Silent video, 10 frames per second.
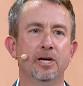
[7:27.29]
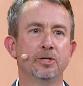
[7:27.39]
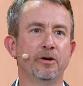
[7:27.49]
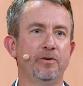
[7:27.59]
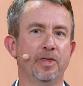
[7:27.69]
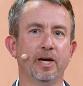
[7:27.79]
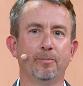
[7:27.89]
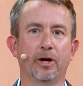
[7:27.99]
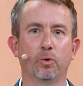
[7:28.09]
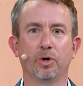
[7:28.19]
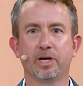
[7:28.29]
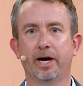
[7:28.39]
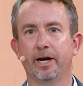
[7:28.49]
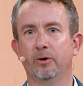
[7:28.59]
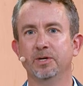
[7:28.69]
So if you think about a
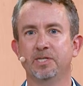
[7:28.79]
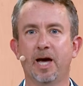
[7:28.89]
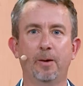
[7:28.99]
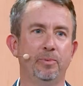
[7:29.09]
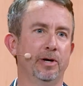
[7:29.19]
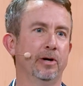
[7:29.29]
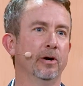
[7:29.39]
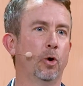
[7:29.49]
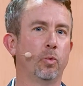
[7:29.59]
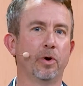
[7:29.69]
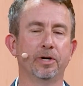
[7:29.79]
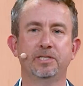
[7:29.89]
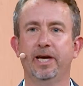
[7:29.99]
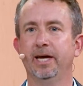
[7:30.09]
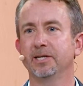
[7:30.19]
Workato, a Zapier, a
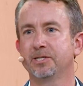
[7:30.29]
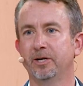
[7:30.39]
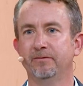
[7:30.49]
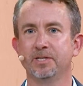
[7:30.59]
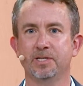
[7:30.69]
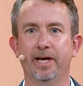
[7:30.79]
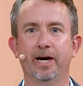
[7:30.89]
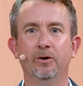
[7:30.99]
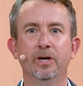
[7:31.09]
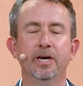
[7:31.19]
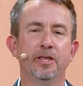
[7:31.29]
Workday, a ServiceNow,